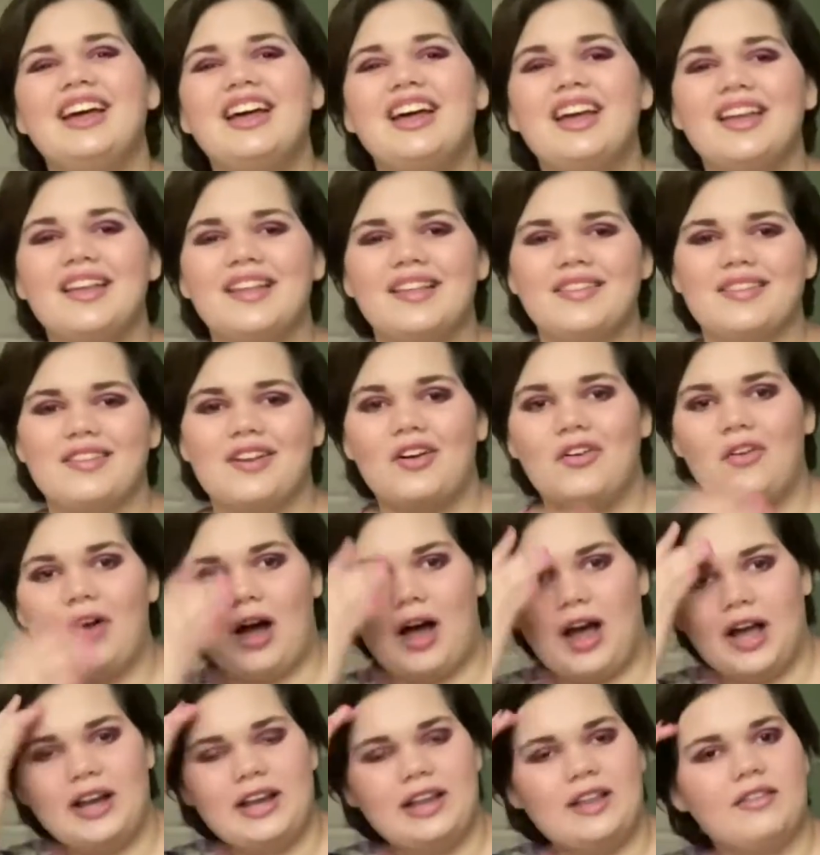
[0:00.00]
So
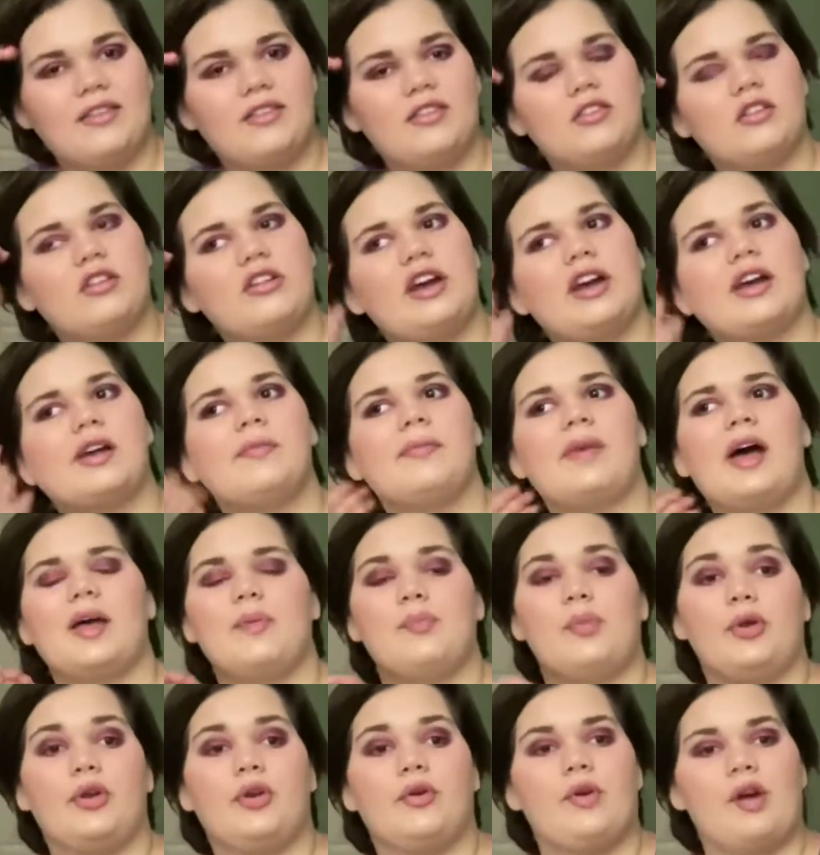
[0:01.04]
on Instagram, I put
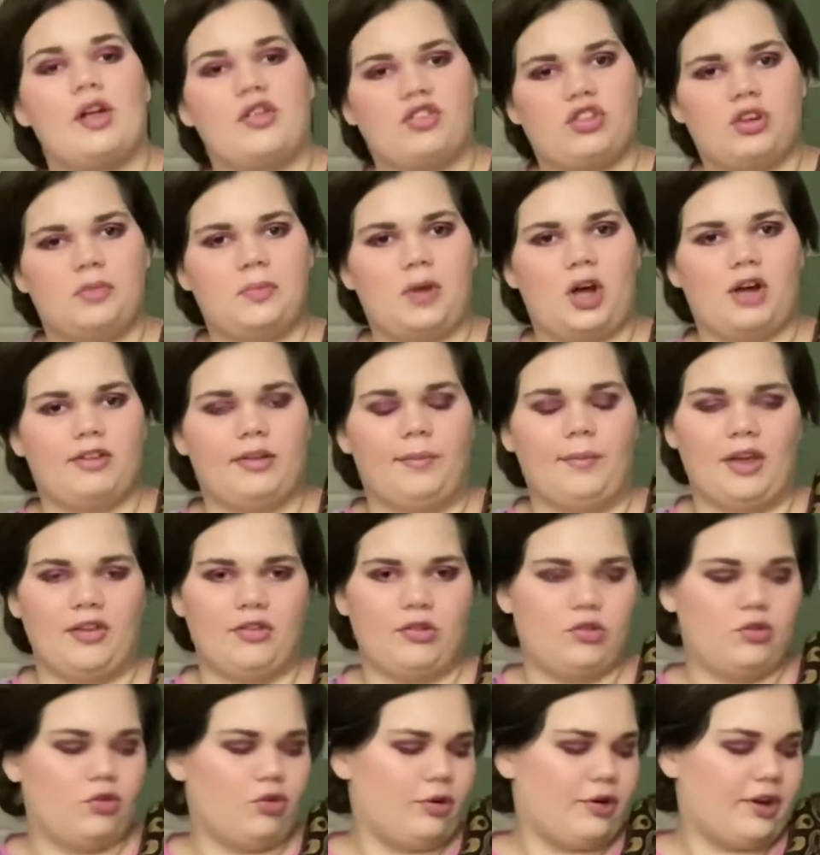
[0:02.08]
a question box on my
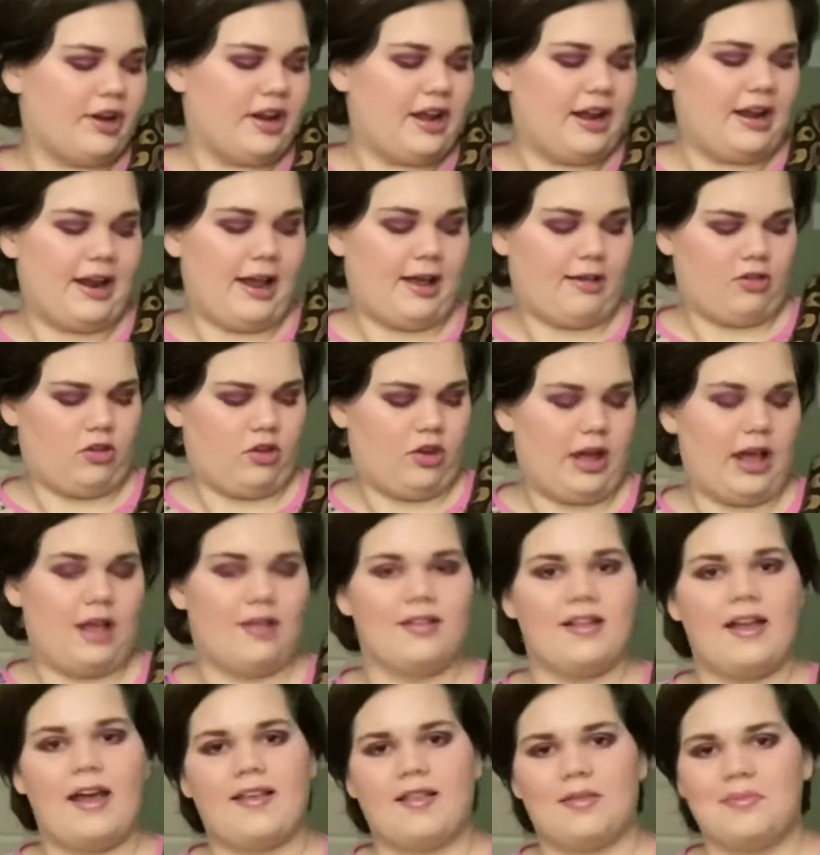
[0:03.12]
story and asked you guys to
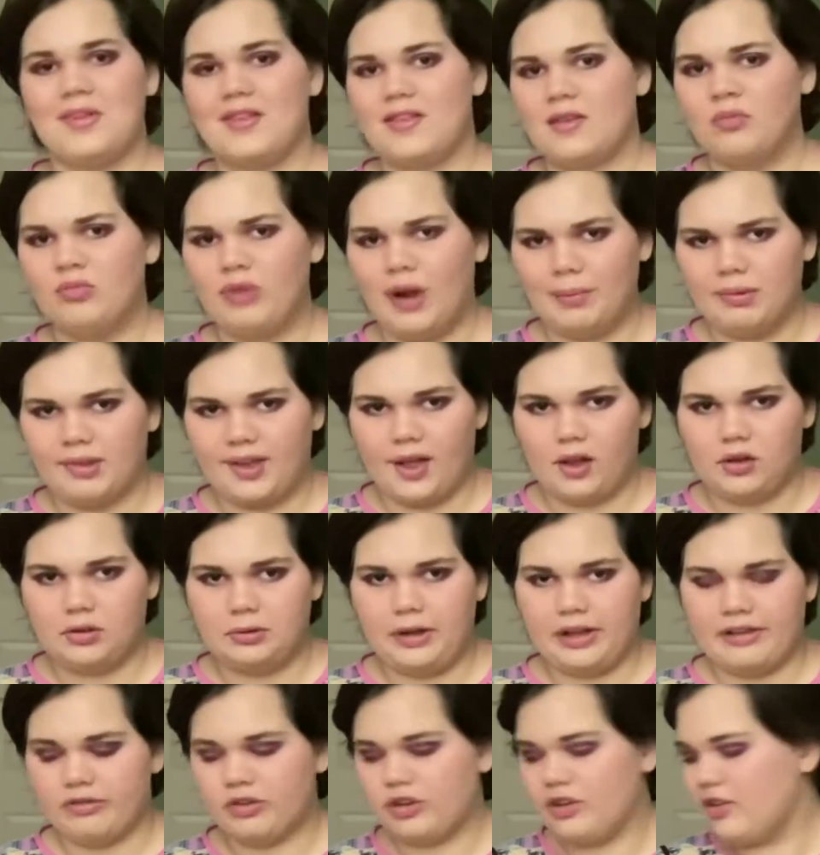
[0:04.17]
ask me some reptile
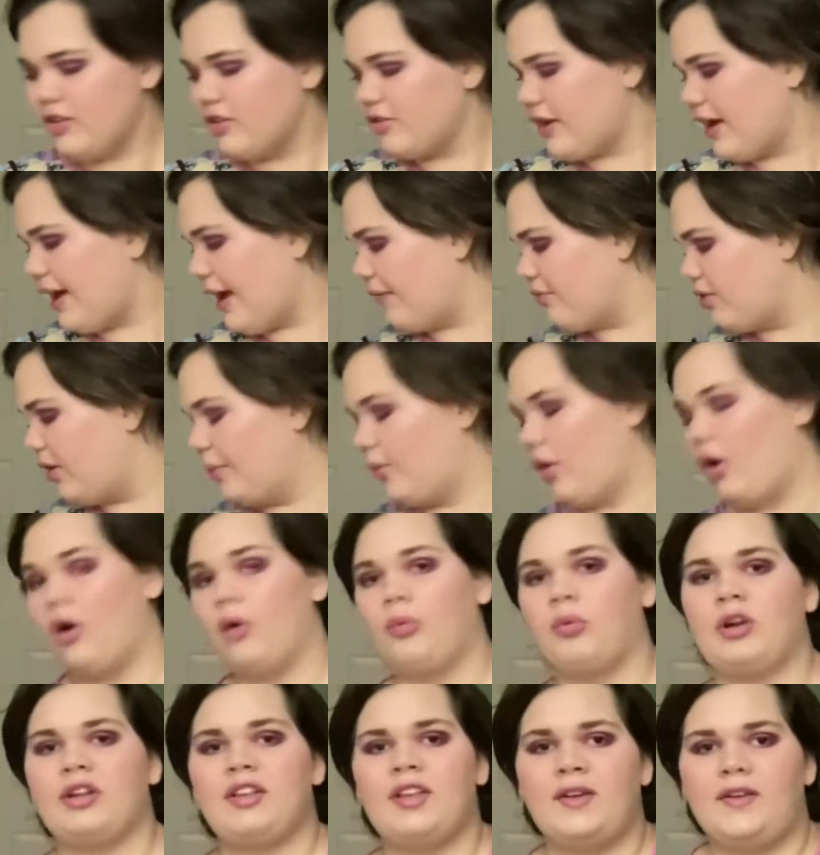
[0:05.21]
questions. So I have them all
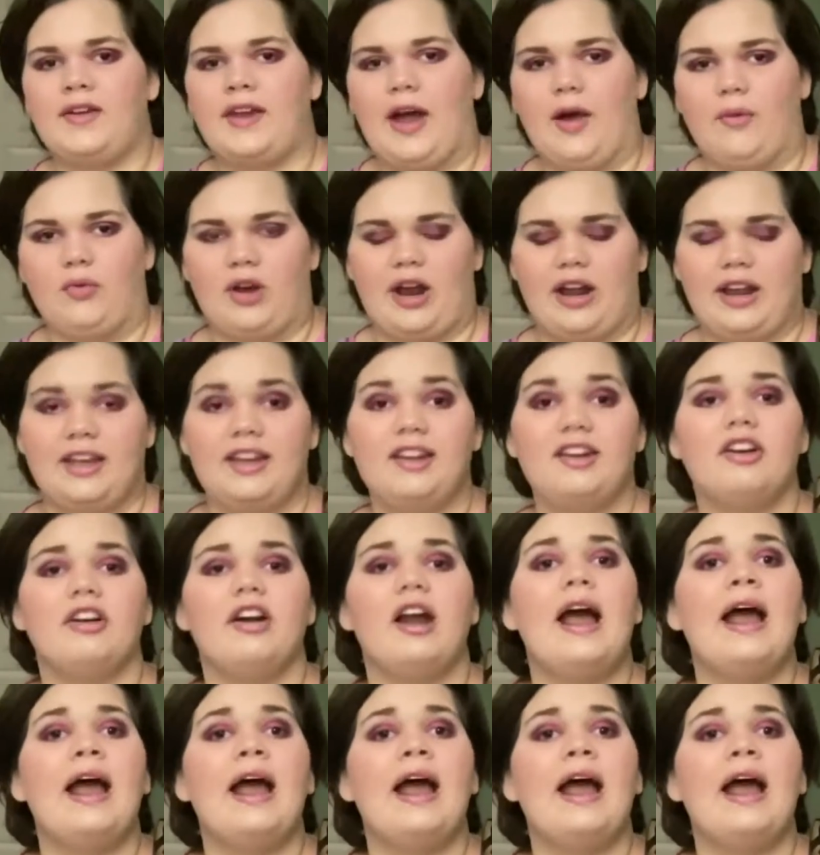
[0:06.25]
written down right here.